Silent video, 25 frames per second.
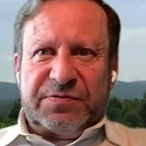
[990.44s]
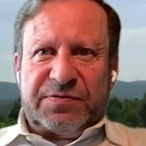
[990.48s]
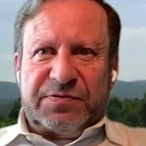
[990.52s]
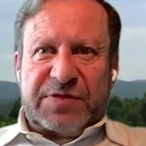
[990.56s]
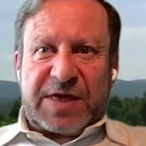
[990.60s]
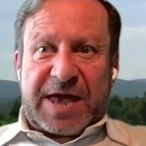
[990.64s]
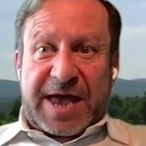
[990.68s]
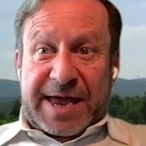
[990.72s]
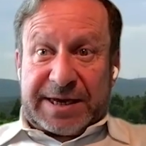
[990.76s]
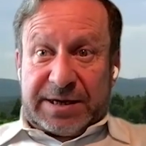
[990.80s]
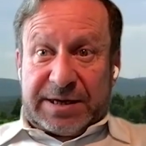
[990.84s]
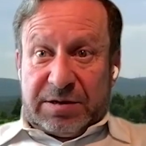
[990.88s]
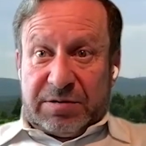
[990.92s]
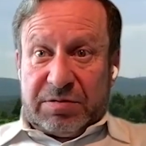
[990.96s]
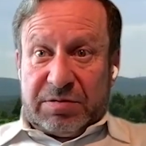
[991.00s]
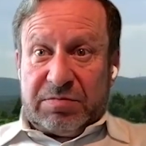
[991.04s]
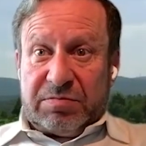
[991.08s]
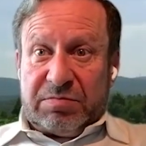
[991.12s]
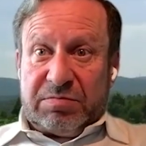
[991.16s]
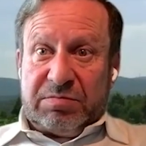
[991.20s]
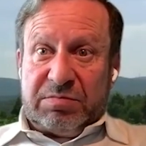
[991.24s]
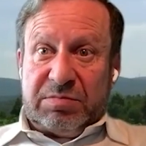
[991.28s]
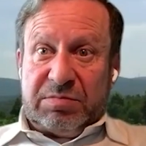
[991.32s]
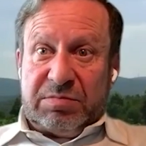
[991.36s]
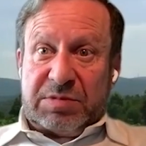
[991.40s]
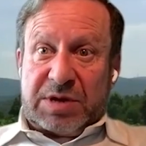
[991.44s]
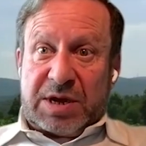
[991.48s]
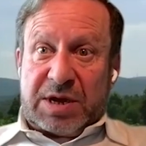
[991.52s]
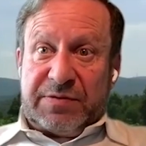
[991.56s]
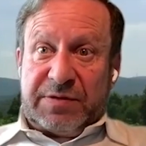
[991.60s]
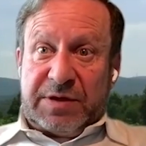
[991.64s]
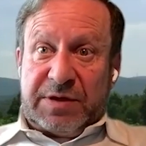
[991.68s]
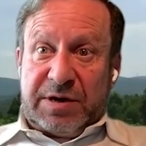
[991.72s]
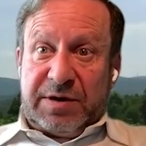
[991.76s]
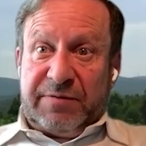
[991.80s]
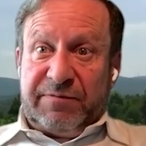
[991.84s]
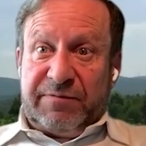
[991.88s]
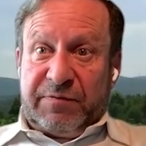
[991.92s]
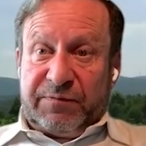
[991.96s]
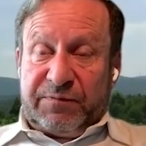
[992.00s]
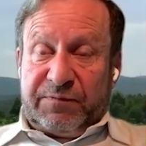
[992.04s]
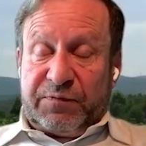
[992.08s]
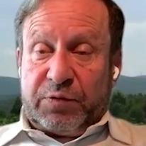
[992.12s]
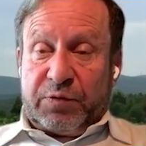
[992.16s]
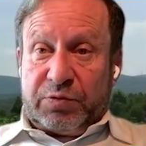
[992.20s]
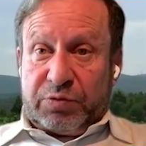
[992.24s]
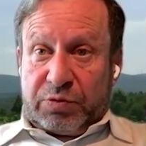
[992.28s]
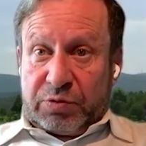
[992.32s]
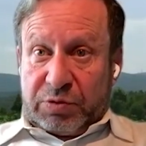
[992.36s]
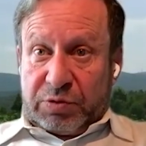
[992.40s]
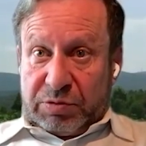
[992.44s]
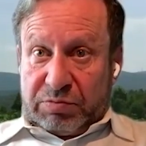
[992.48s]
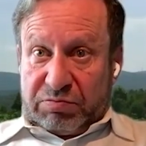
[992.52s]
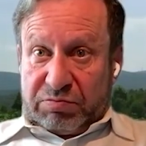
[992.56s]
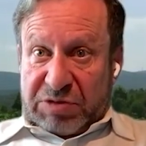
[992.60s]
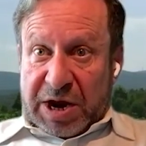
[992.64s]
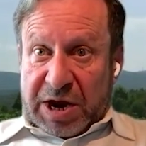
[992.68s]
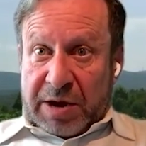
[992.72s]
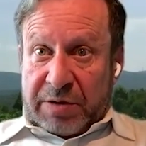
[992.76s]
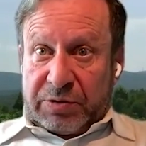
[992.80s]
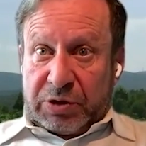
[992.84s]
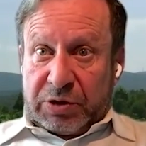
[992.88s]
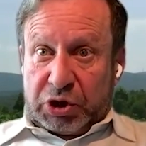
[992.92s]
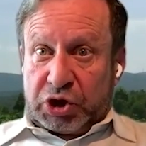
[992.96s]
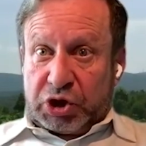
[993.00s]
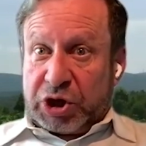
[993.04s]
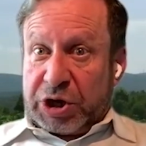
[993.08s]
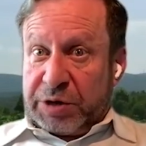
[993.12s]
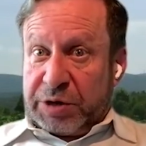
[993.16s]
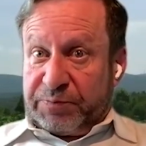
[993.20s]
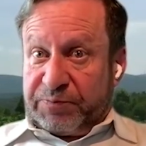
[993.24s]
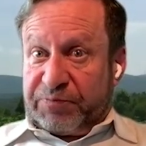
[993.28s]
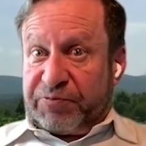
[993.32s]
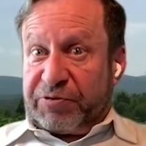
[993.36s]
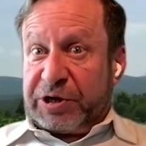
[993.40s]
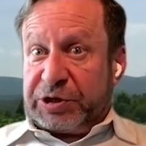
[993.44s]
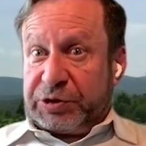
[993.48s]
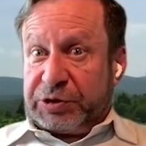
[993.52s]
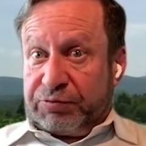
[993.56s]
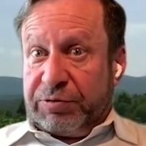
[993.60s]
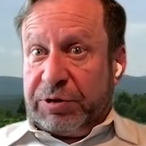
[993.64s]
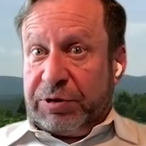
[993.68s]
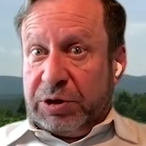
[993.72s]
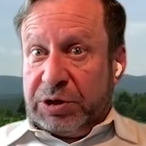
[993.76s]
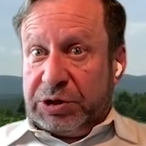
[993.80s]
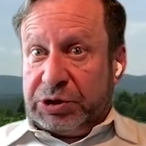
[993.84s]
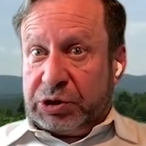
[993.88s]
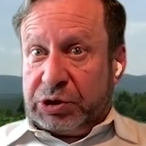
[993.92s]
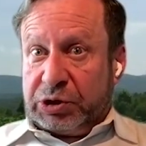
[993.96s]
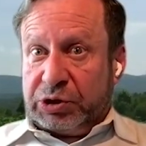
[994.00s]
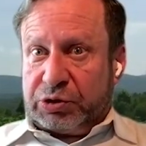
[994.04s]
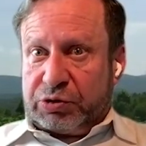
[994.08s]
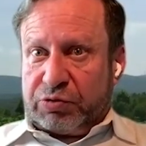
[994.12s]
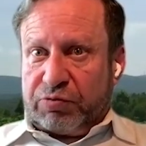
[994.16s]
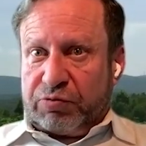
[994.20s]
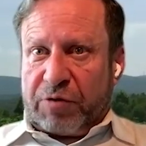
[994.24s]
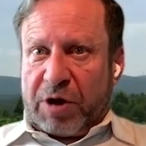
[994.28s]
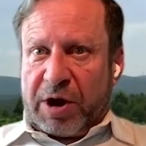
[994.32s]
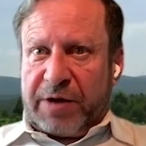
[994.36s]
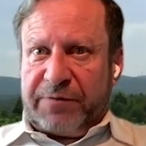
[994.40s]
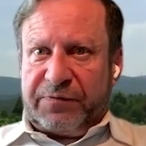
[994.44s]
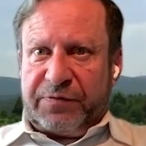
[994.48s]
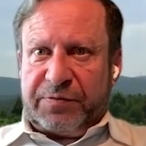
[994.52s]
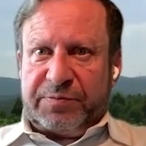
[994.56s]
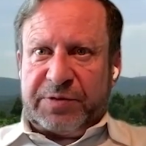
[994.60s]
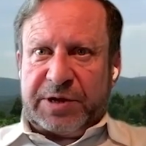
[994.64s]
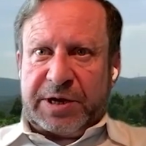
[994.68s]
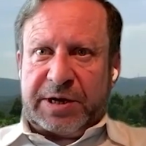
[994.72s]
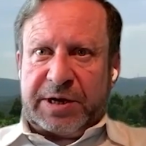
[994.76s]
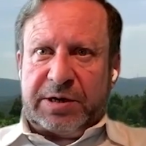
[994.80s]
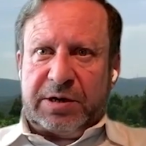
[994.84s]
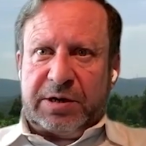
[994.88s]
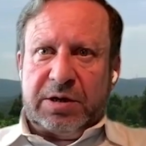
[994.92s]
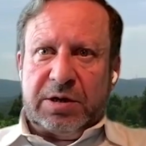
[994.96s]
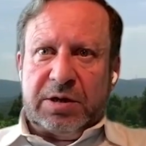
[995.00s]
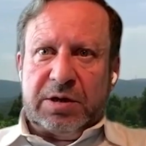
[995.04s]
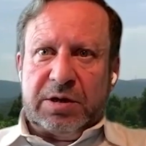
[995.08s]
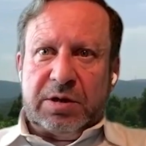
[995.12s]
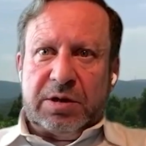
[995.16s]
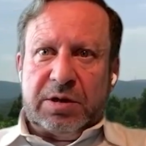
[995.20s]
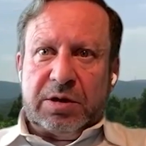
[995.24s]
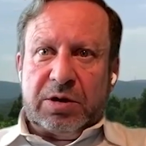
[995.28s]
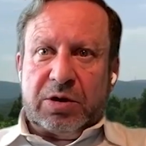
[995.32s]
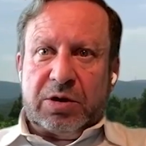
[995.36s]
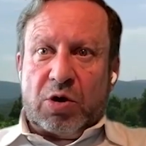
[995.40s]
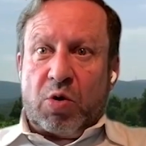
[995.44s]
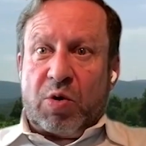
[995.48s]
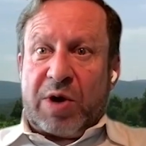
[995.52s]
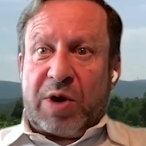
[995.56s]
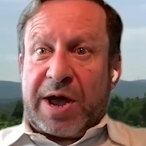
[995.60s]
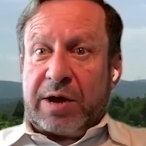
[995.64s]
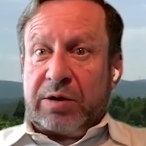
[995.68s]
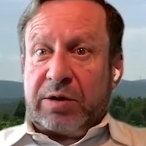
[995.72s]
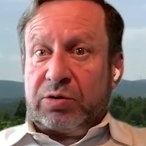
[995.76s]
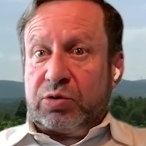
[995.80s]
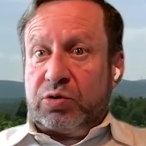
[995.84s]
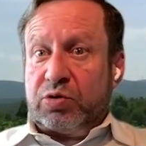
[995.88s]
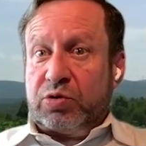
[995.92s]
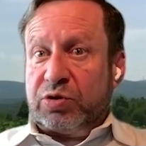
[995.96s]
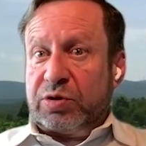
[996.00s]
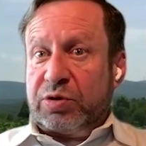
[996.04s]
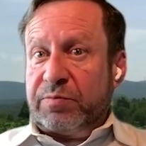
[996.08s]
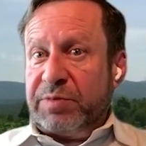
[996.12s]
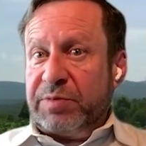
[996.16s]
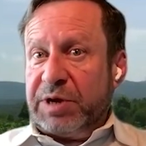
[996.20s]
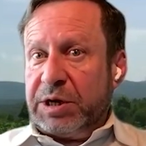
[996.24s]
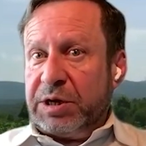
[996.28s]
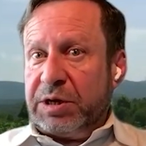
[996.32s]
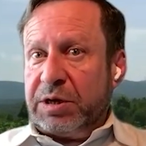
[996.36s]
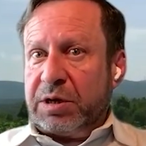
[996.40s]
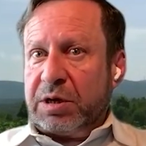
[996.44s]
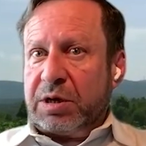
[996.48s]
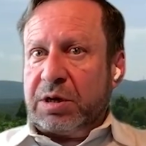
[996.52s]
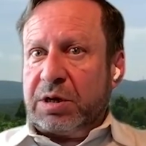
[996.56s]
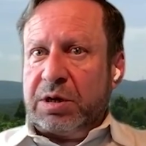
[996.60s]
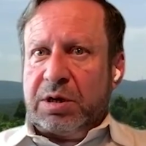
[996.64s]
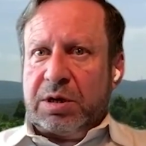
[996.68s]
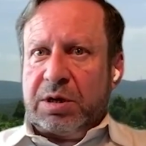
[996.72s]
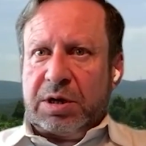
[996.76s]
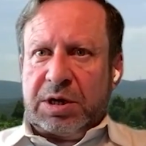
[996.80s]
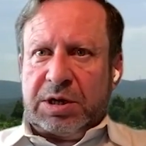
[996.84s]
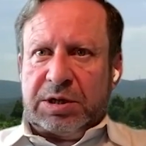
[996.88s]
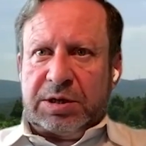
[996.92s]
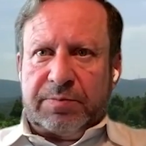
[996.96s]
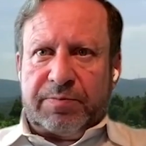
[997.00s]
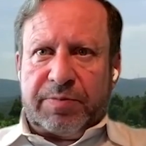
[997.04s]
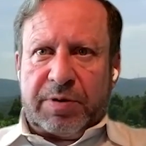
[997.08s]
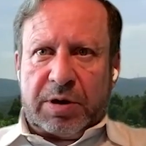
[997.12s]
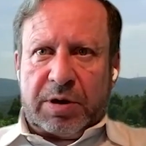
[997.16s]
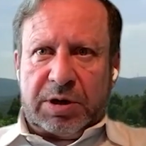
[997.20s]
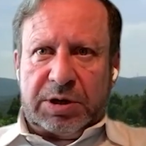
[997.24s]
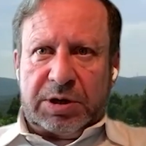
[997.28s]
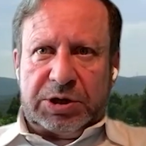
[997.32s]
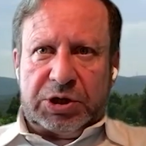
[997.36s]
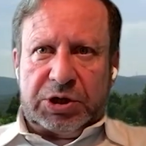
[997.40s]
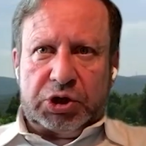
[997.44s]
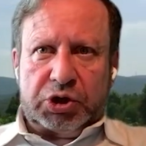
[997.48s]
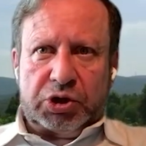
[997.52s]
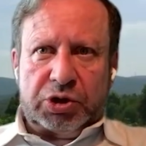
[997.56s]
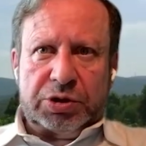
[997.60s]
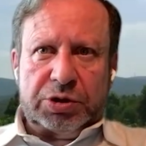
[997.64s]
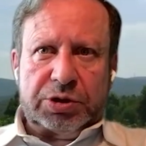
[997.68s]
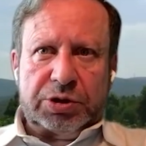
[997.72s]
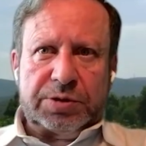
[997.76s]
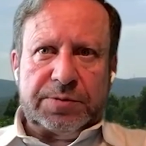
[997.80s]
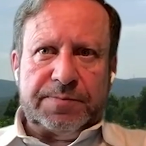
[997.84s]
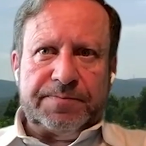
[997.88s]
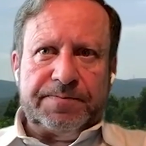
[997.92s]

That, and then even further down the chain, press releases derived from that go out to the media and the politicians.